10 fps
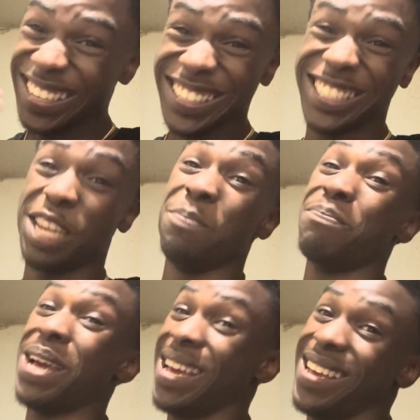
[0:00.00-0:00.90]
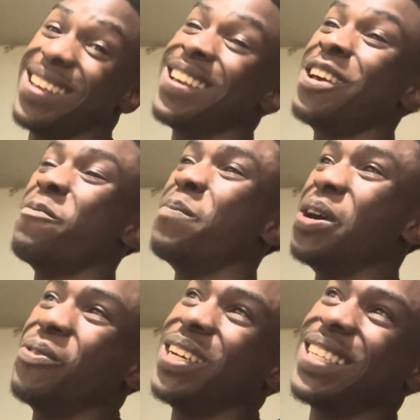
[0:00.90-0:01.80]
She bad.
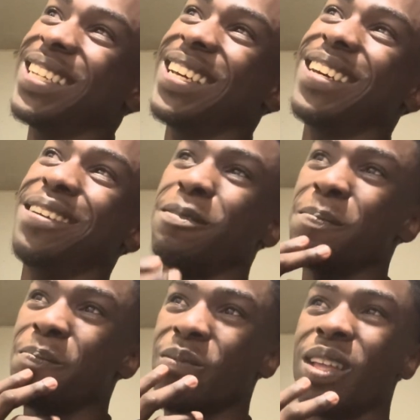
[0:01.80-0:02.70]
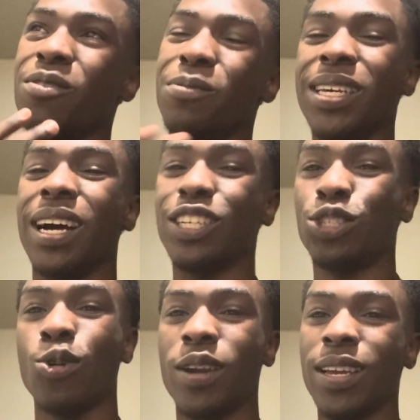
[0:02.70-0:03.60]
But what's her name? We got
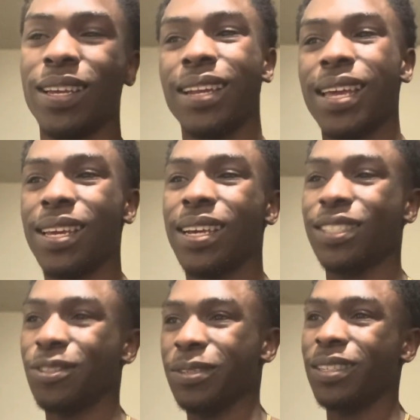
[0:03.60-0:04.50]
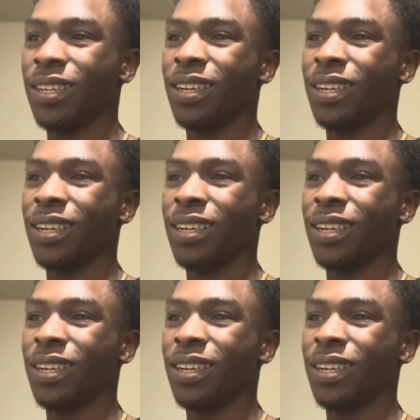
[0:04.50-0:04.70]
Shorty and Lady Estrie.